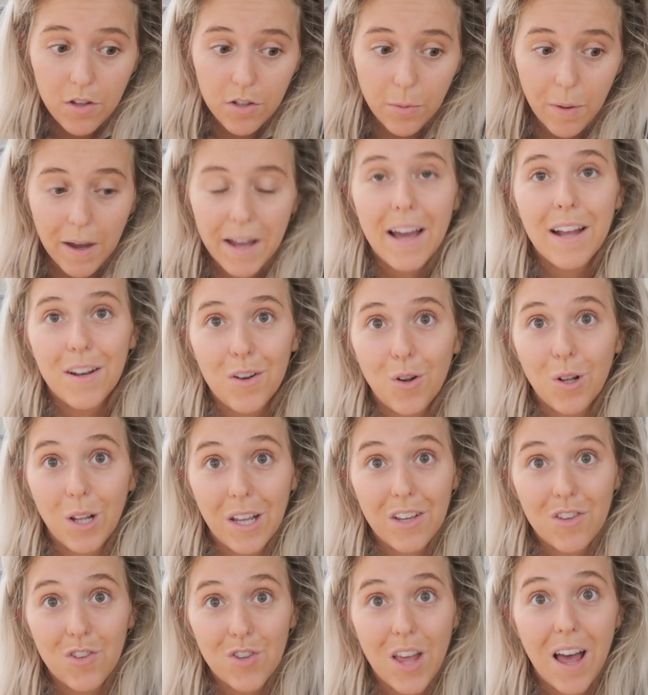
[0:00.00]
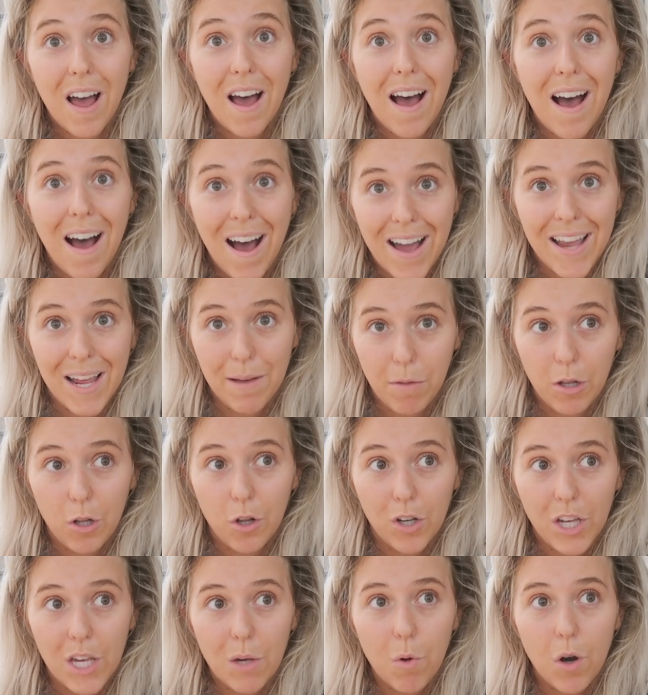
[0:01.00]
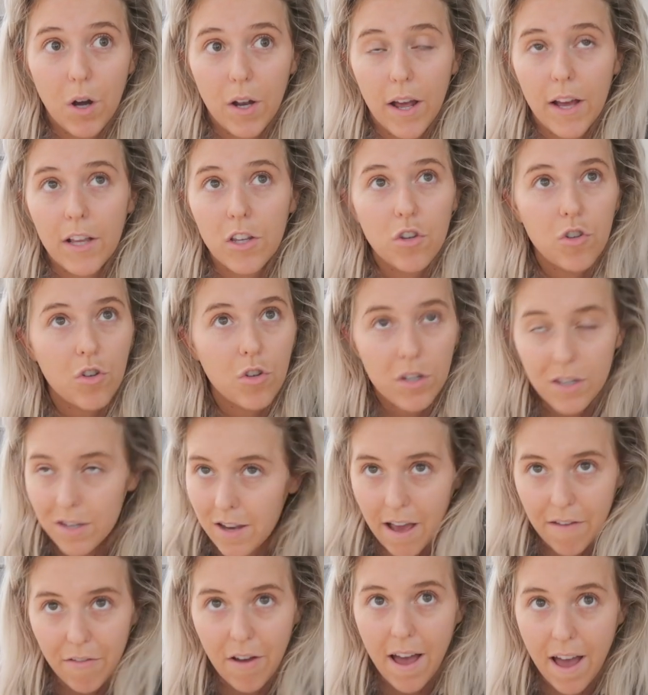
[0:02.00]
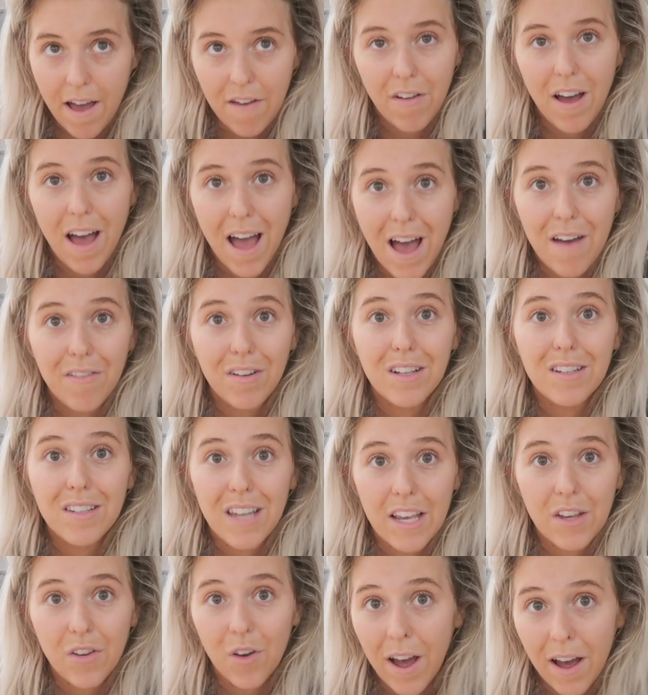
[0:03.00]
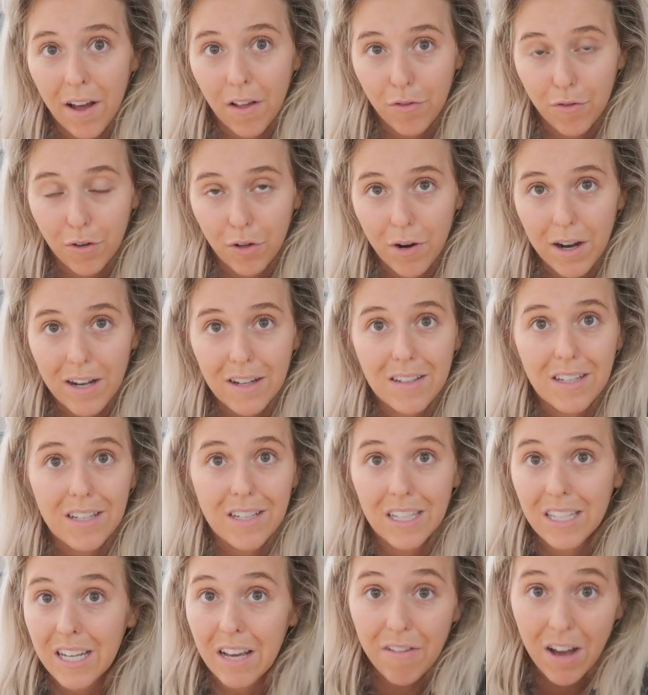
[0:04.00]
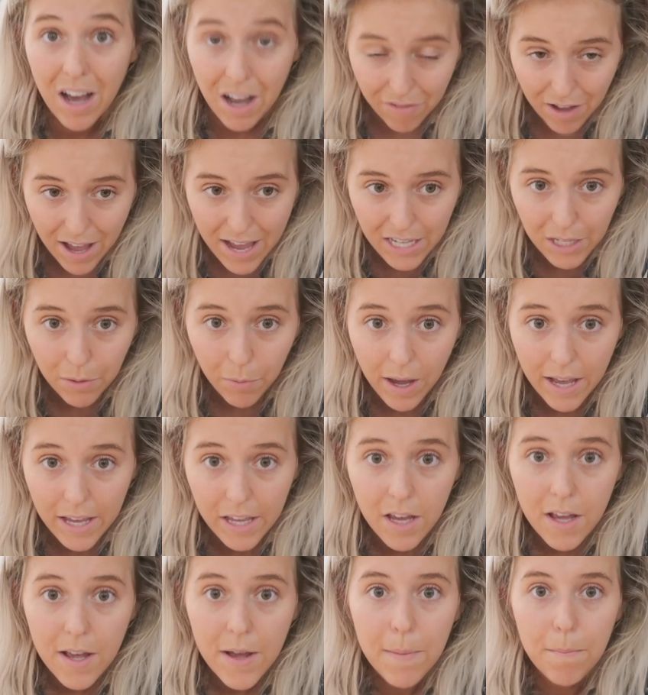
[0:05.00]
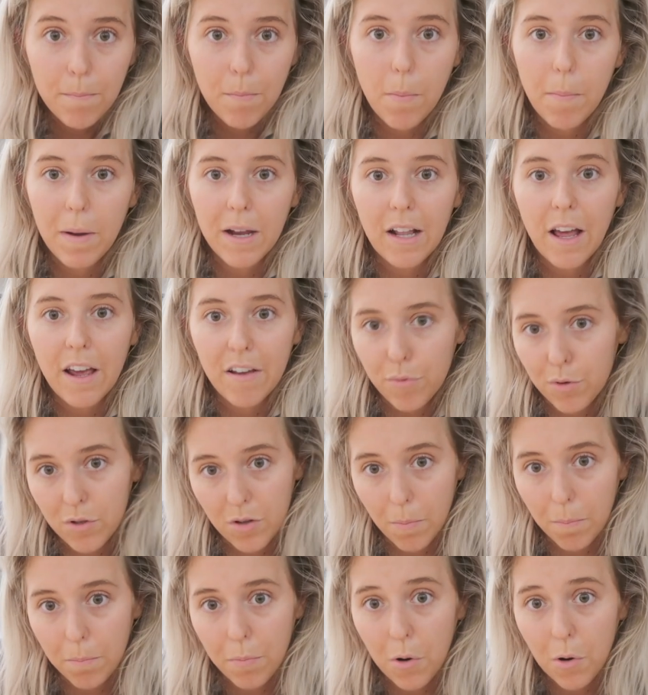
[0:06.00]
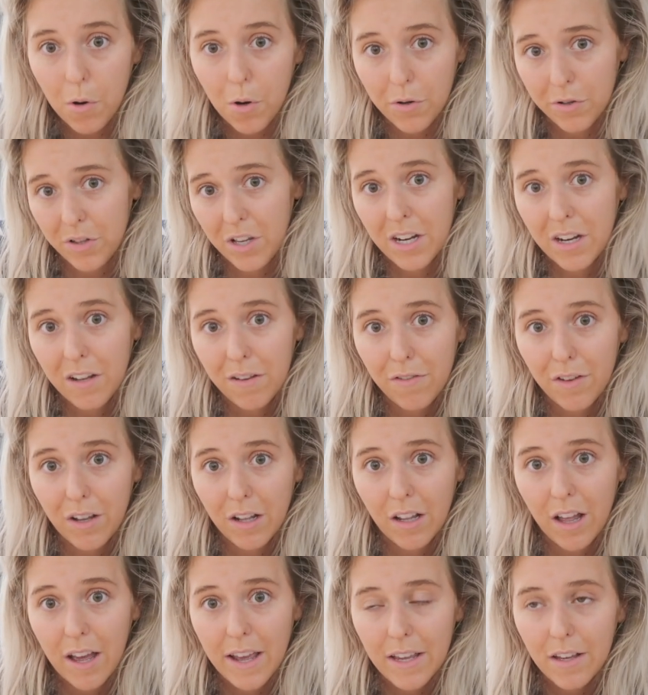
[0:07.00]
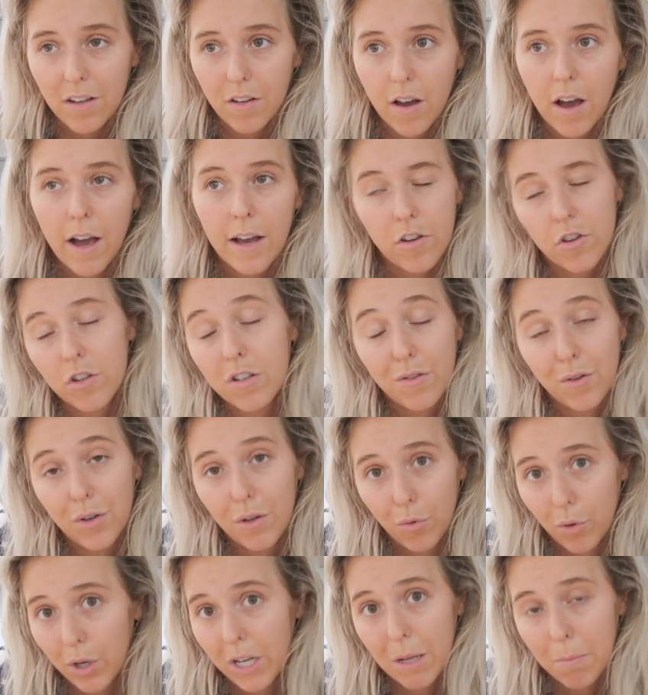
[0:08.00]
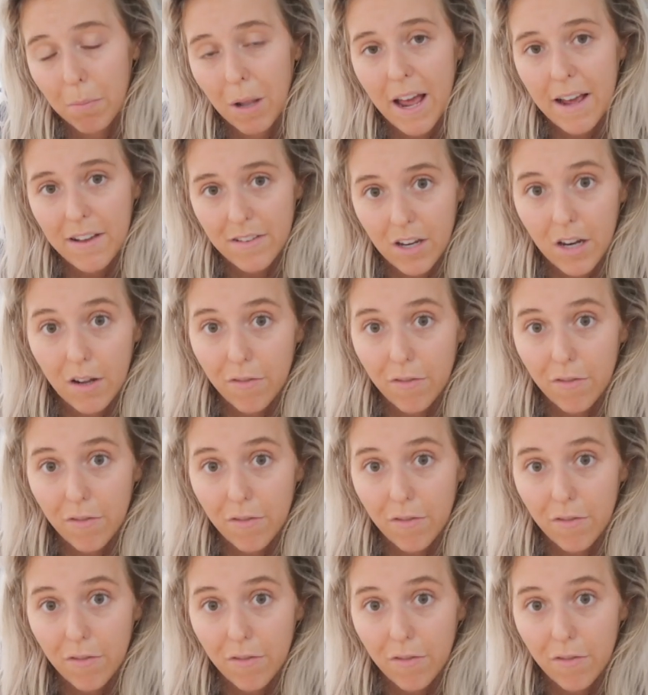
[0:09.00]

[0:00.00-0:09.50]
So I acknowledge that I am the lucky one, and you should never, ever, ever take your health for granted. I never have anyway, but my life was on pause, and I feel like I just feel really blessed.